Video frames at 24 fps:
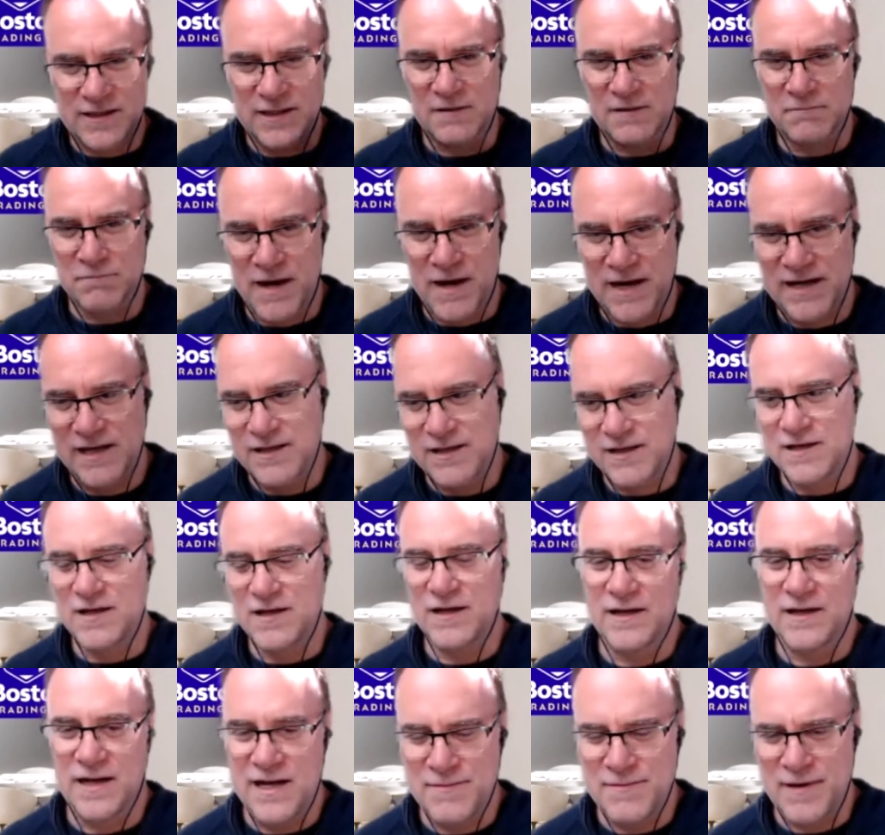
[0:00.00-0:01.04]
money that you
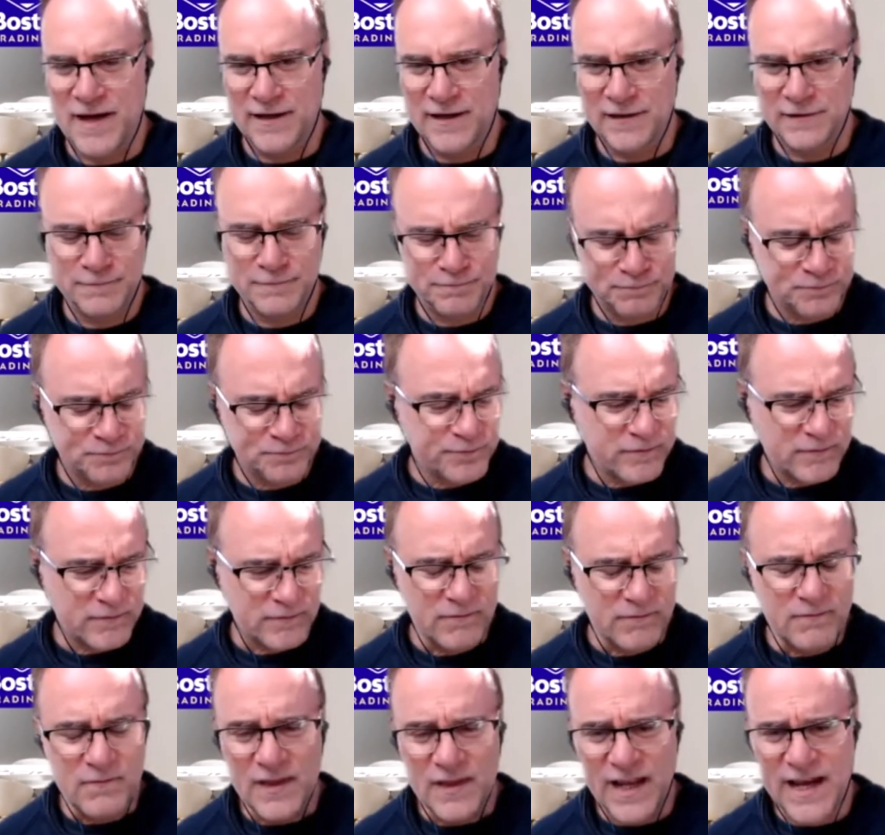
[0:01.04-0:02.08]
can email
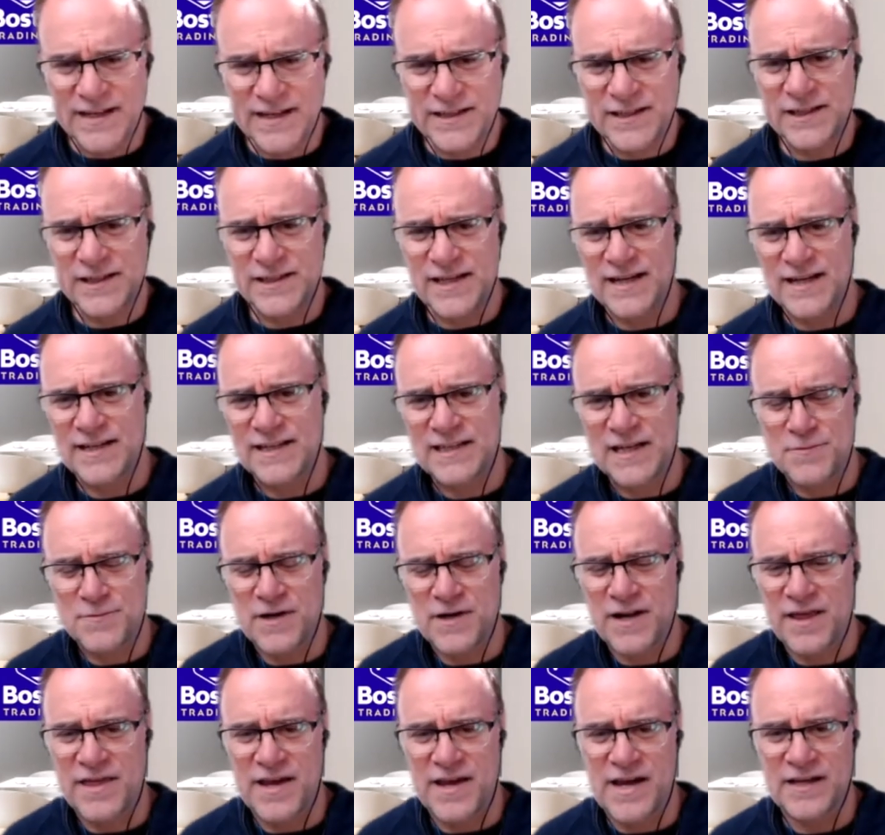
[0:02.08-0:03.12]
and to send someone
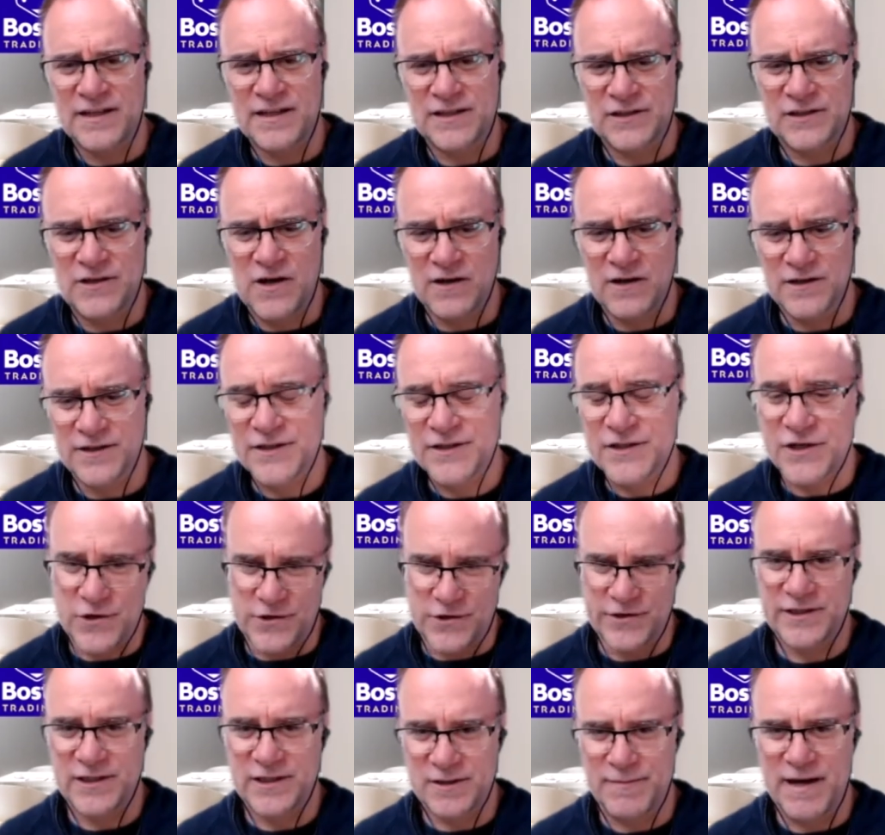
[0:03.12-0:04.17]
$1,000
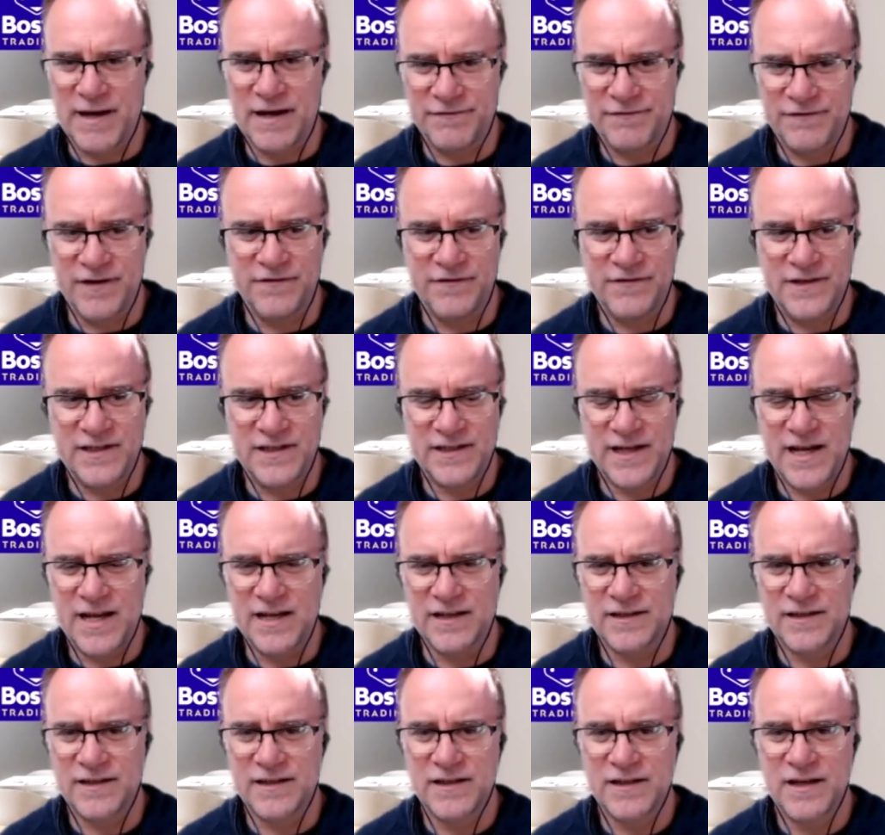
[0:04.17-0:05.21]
costs about 50
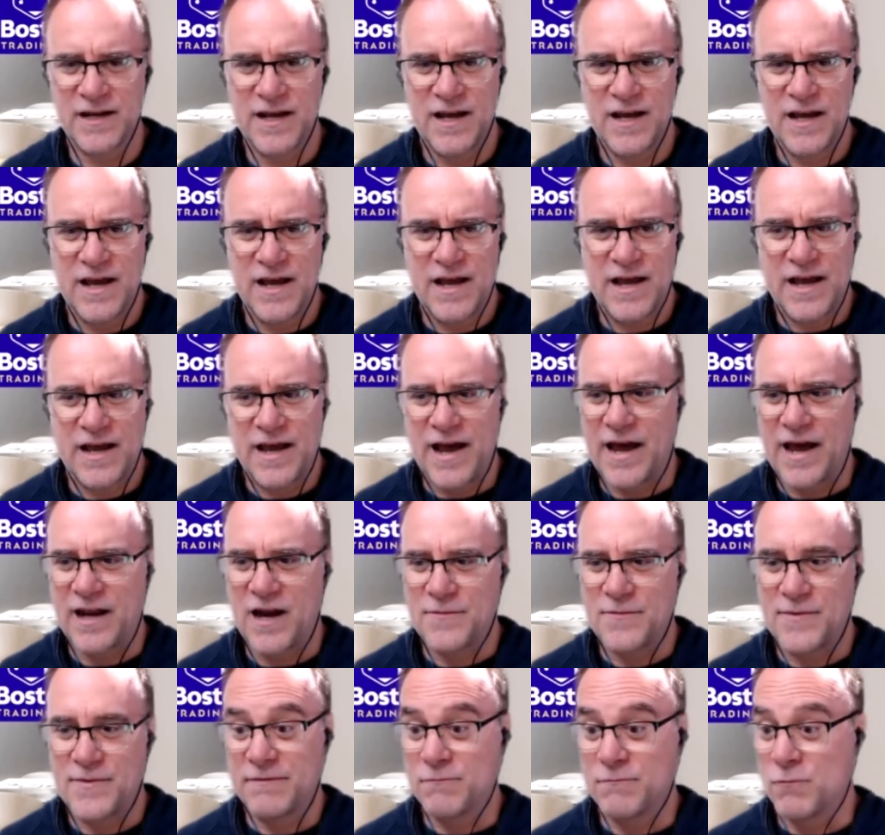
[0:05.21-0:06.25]
cents. And I
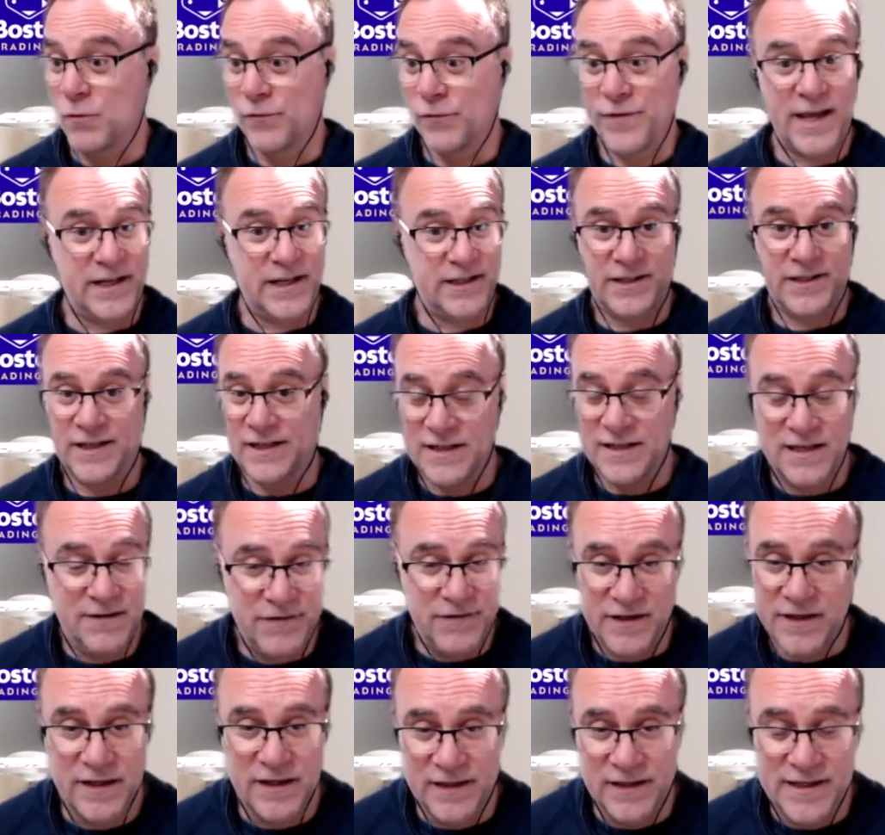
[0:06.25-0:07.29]
went, well, that's
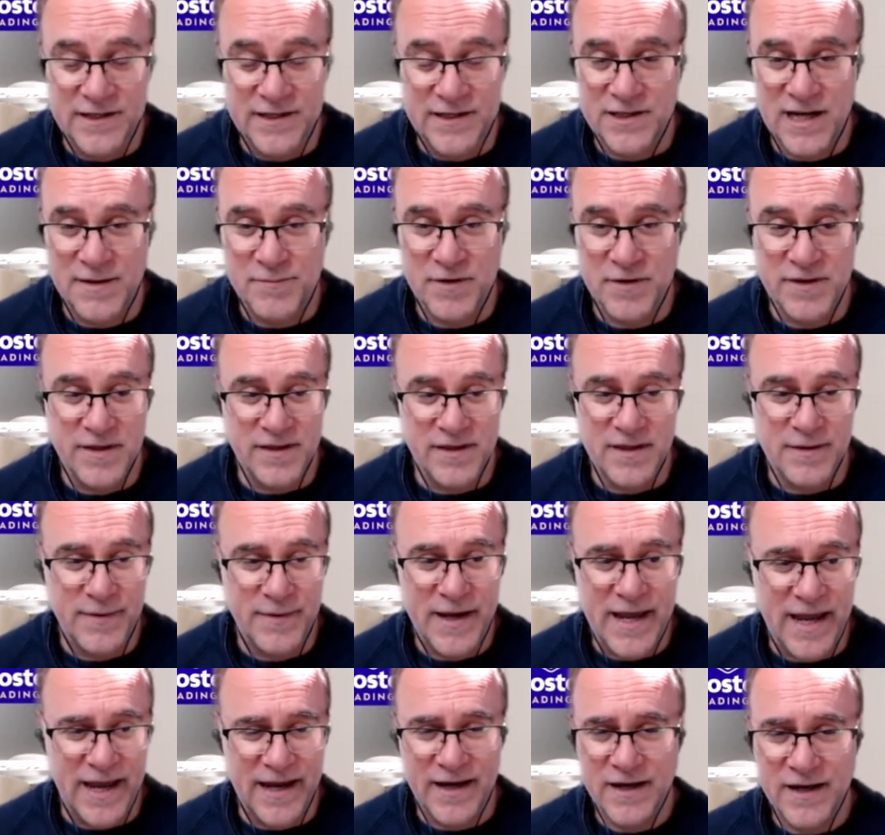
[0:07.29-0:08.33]
significantly cheaper than the
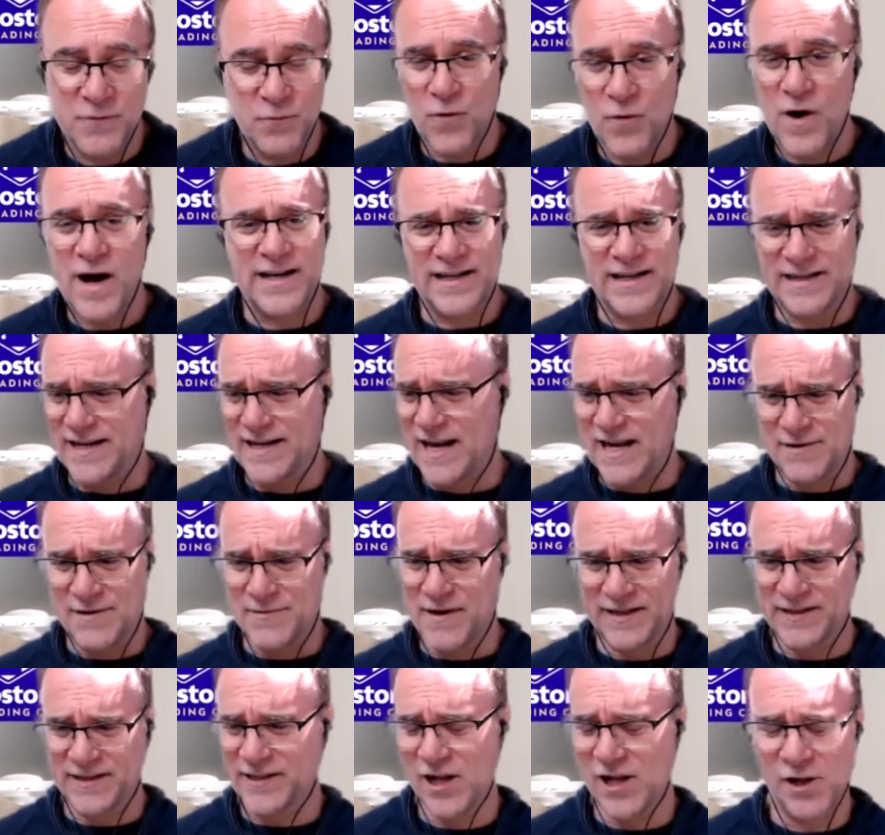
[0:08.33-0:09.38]
bank. Why didn't
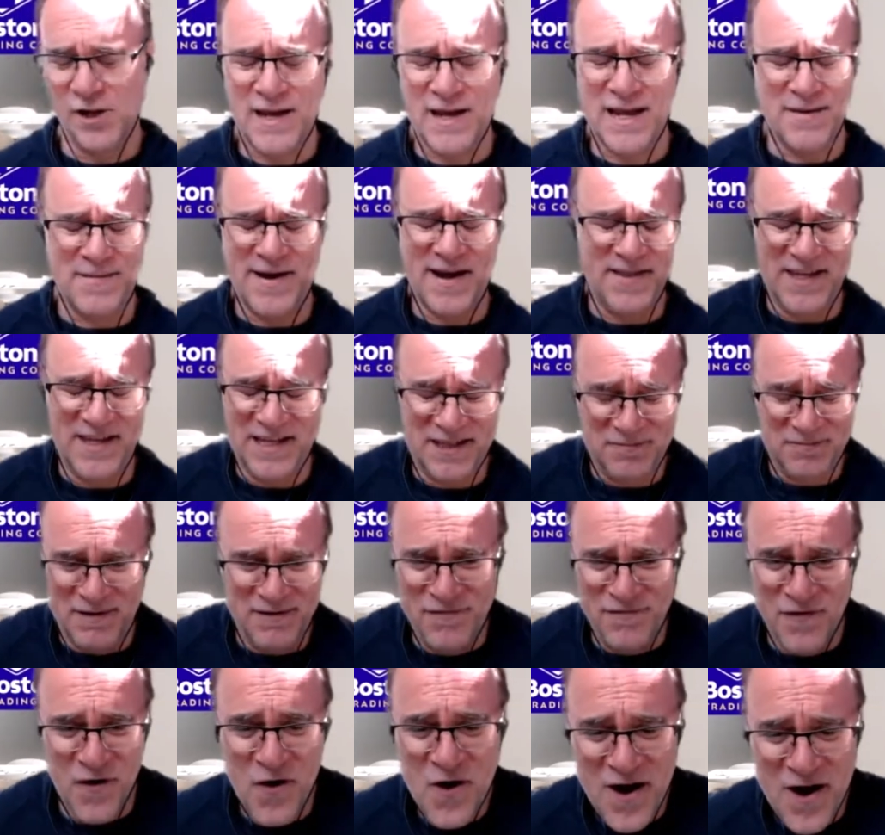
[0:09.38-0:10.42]
anyone tell me about this
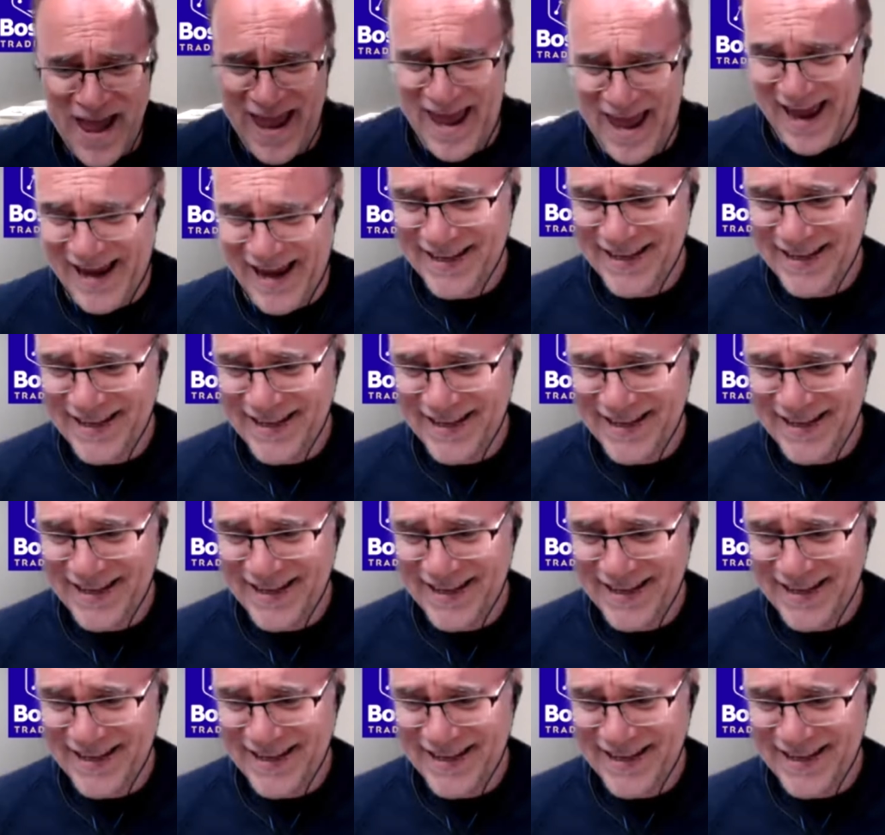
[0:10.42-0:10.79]
beforehand?